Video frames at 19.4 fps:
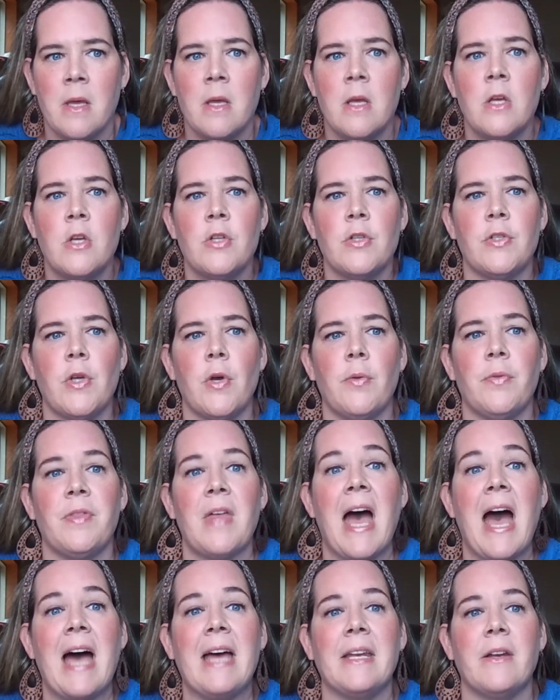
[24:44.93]
So
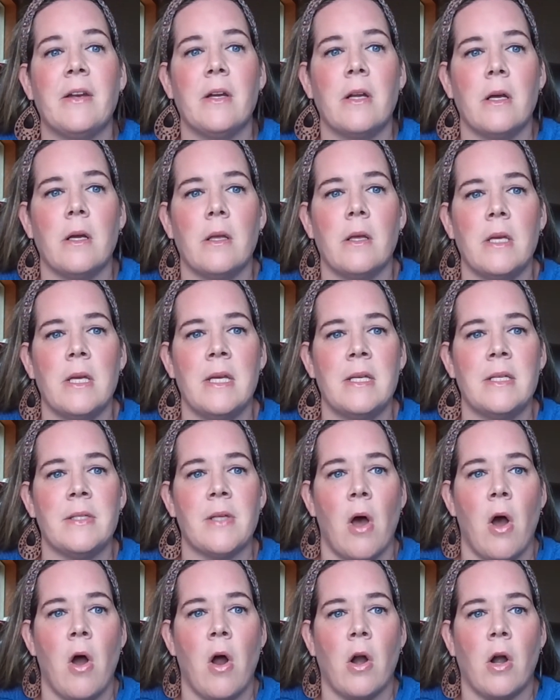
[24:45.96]
that is
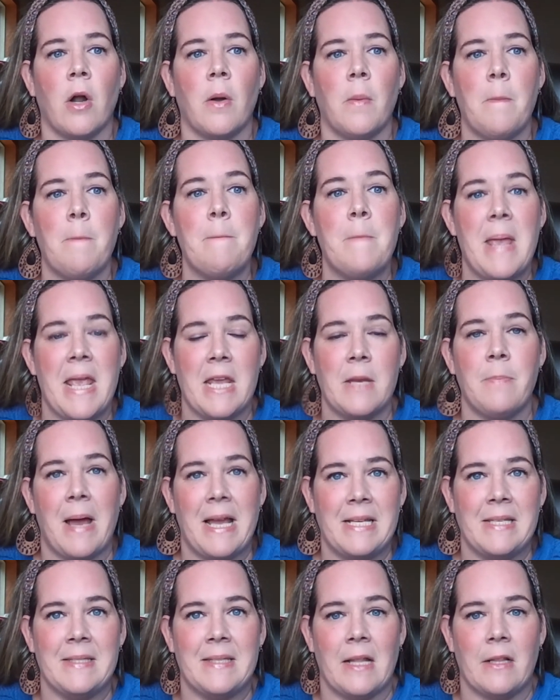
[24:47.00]
our made by
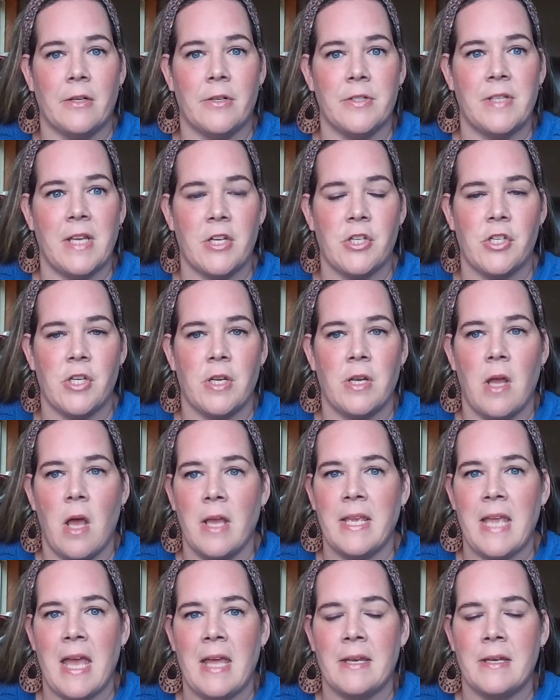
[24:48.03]
seller section.
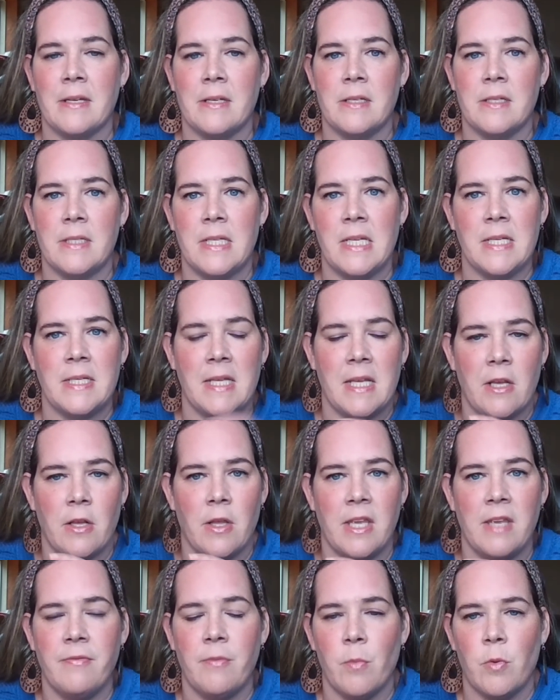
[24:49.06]
Again,
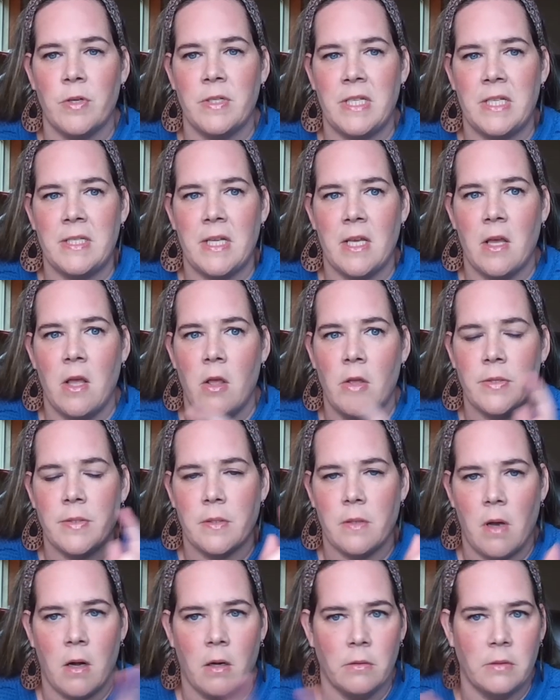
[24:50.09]
even more details
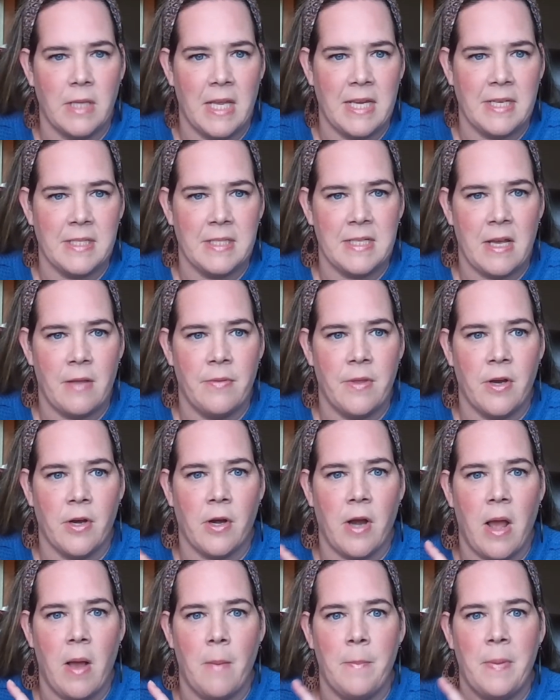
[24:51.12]
are linked down
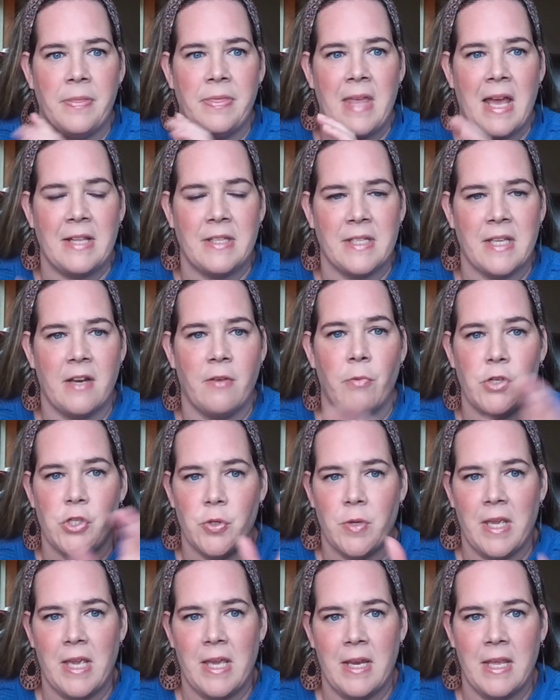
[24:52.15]
there, but that's kind of what you
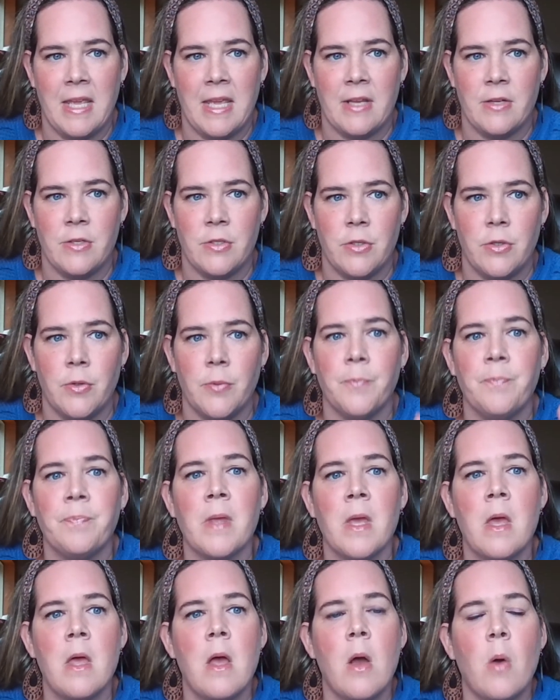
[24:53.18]
can and can't do.
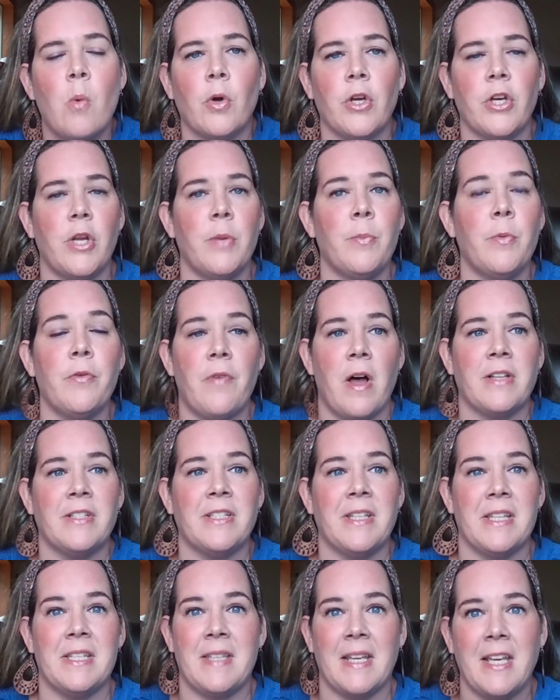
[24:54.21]
We're going to move on to
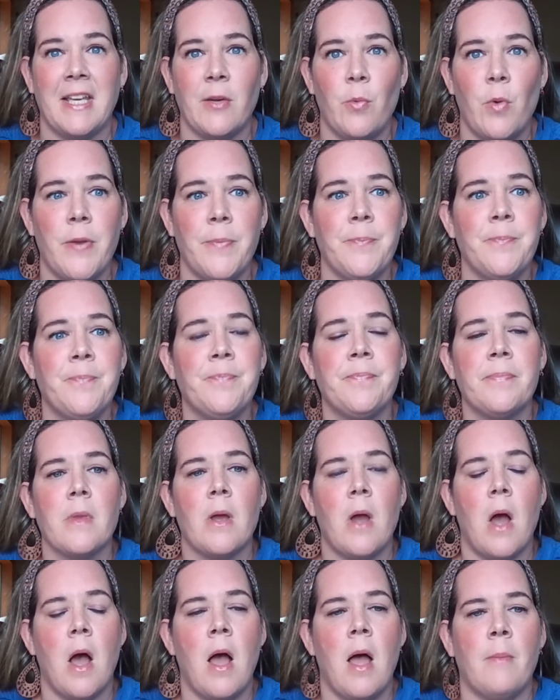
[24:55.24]
the second one,
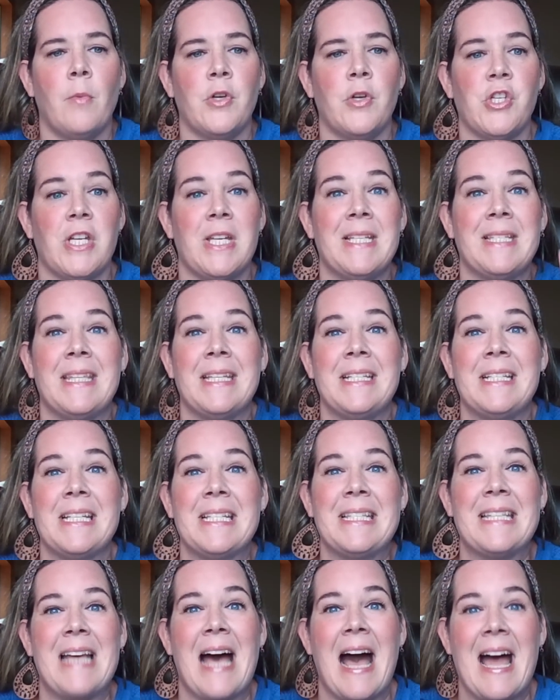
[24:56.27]
which is the
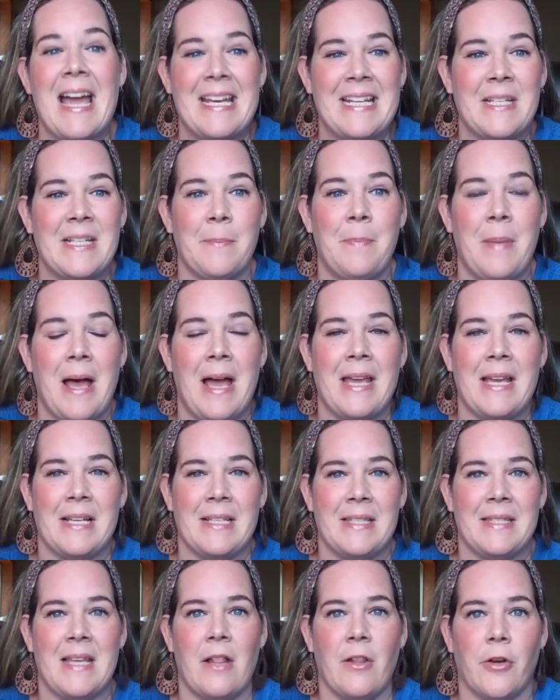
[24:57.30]
designed by a
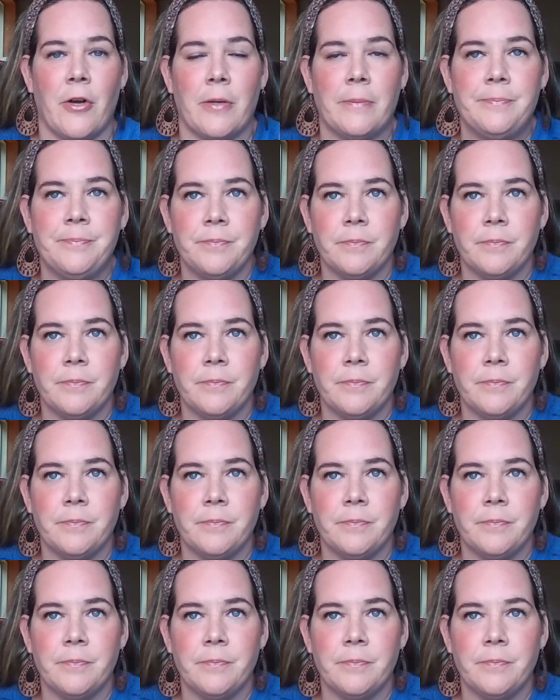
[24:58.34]
seller